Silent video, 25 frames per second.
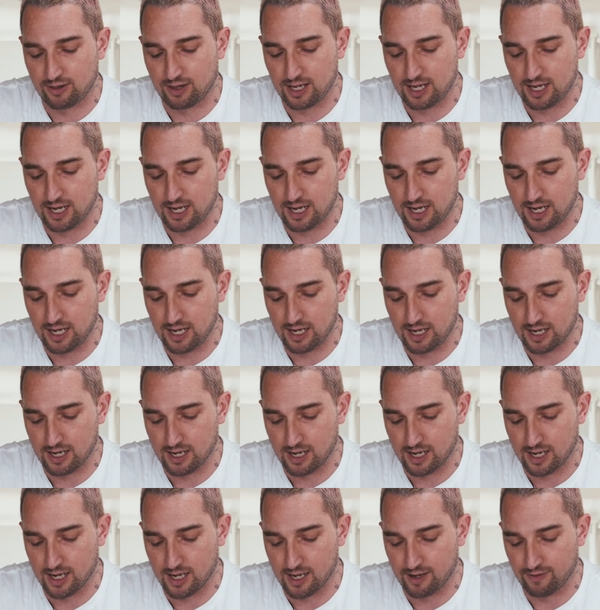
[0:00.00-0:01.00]
the
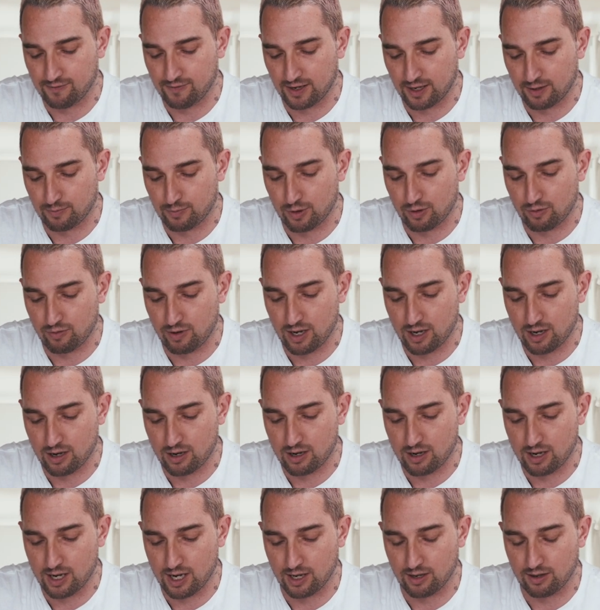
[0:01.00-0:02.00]
fingerprint
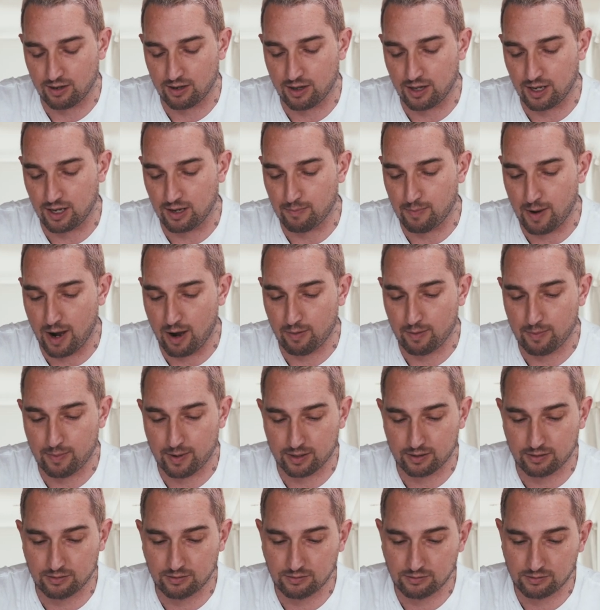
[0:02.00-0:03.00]
reader in the power
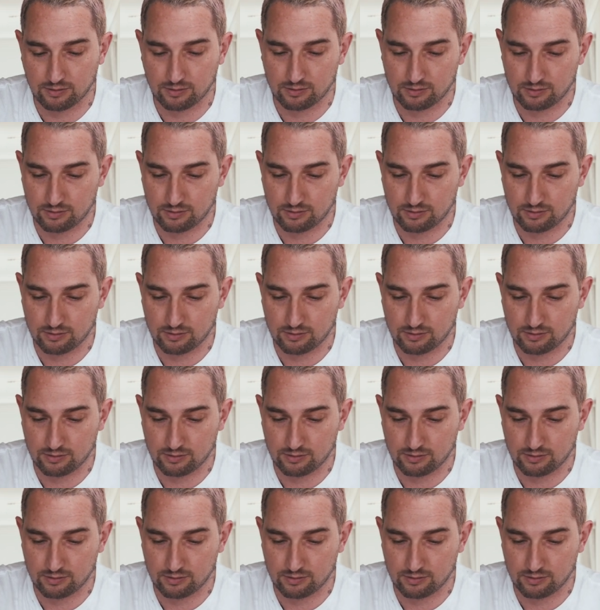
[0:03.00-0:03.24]
button.